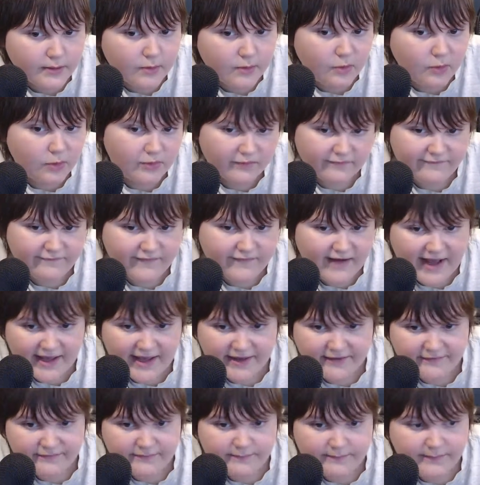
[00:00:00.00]
or
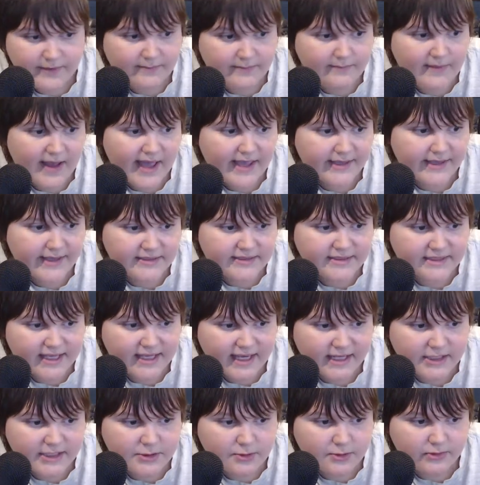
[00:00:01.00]
5. But my
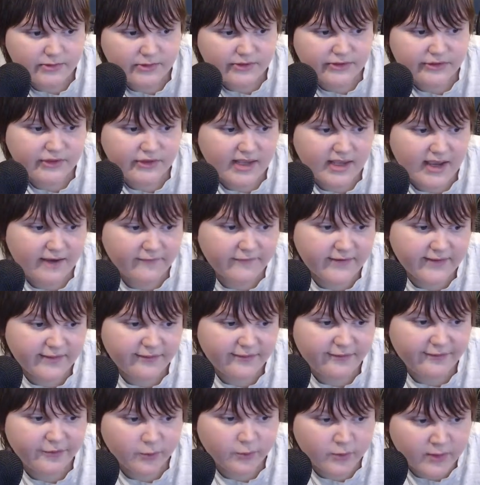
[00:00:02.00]
schedule is every
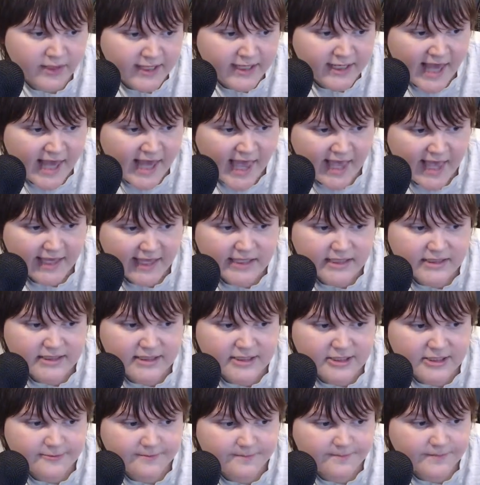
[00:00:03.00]
3
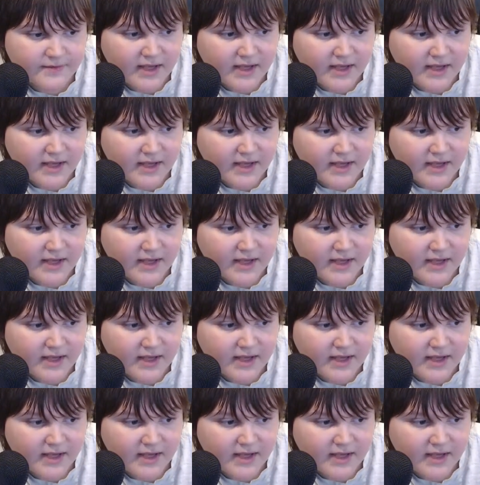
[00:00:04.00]
days